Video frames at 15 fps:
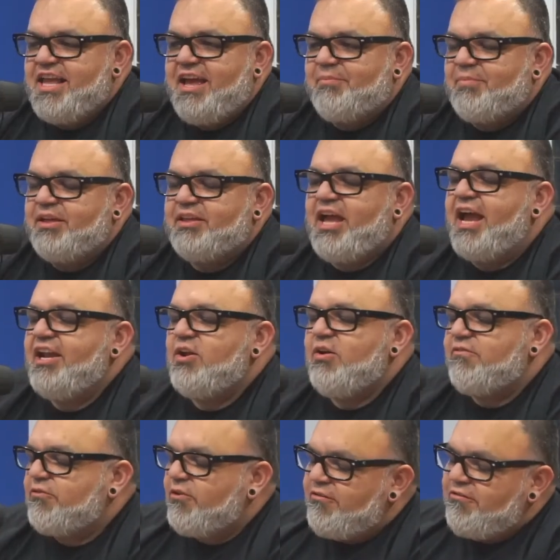But I know
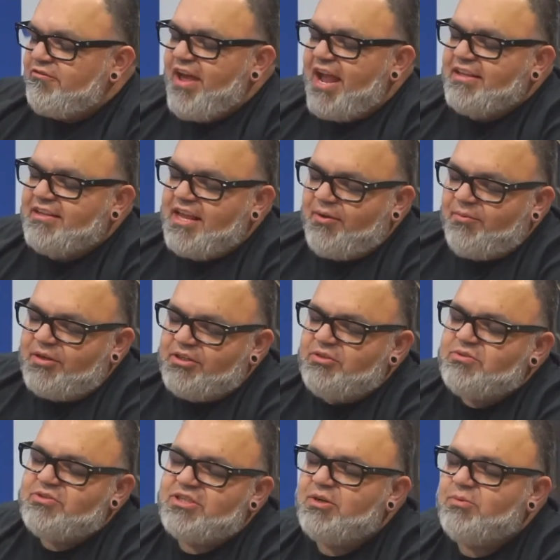for a fact that when you
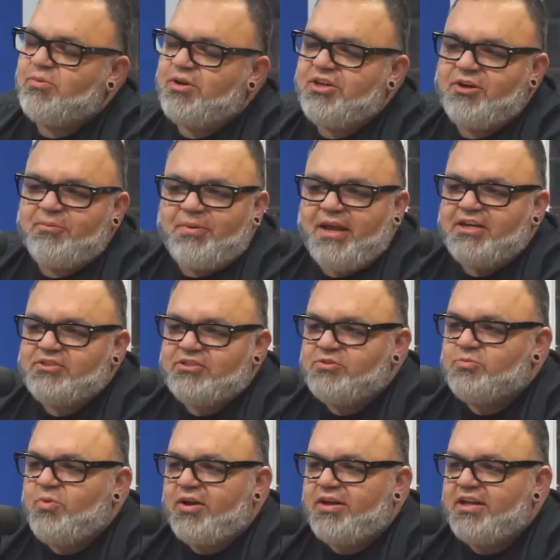see one of your patients
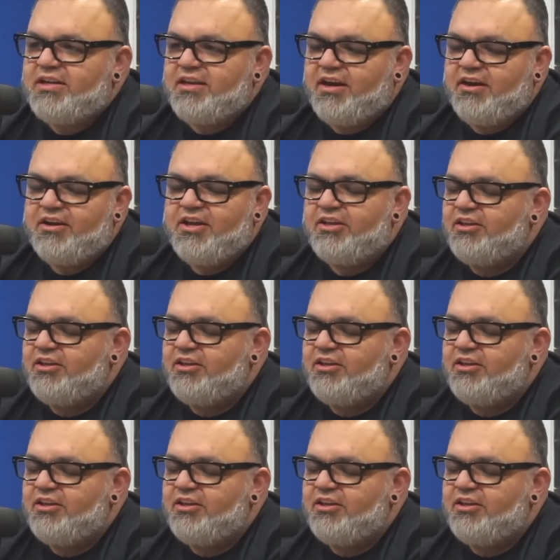walk in there,